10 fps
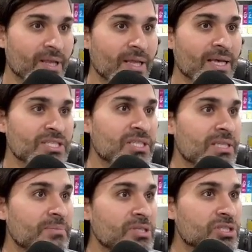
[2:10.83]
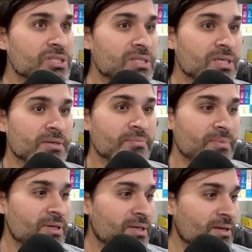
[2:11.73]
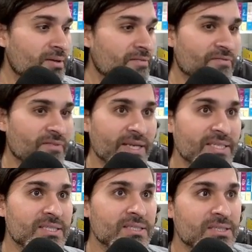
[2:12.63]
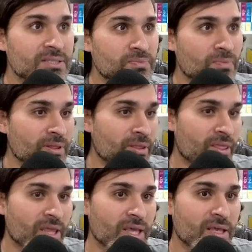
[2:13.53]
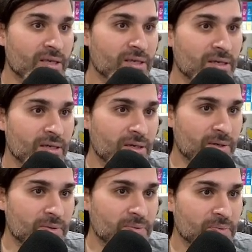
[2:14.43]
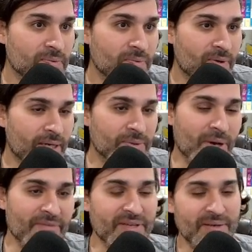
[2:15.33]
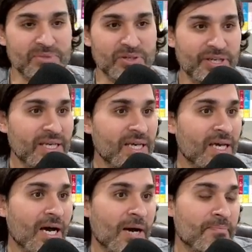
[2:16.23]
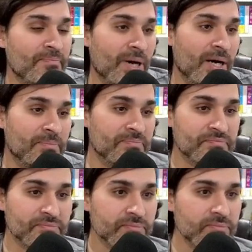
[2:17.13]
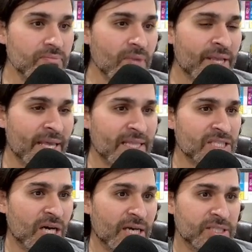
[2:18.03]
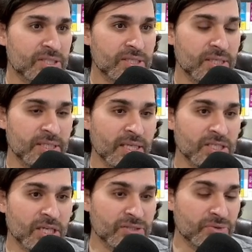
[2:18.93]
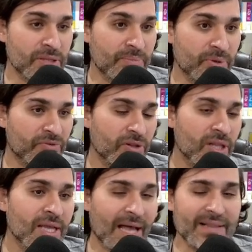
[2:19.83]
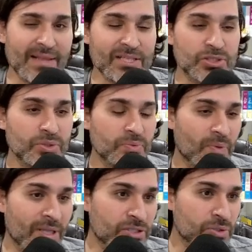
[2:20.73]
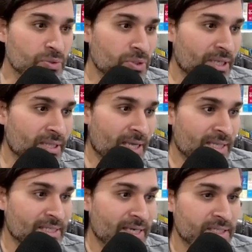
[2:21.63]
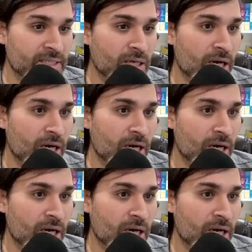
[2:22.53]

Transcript: Actually, let me just find this one thing. Oh, I don't have it. I'm sorry. Yeah, that chart's really beautiful. I'll show you that in a second.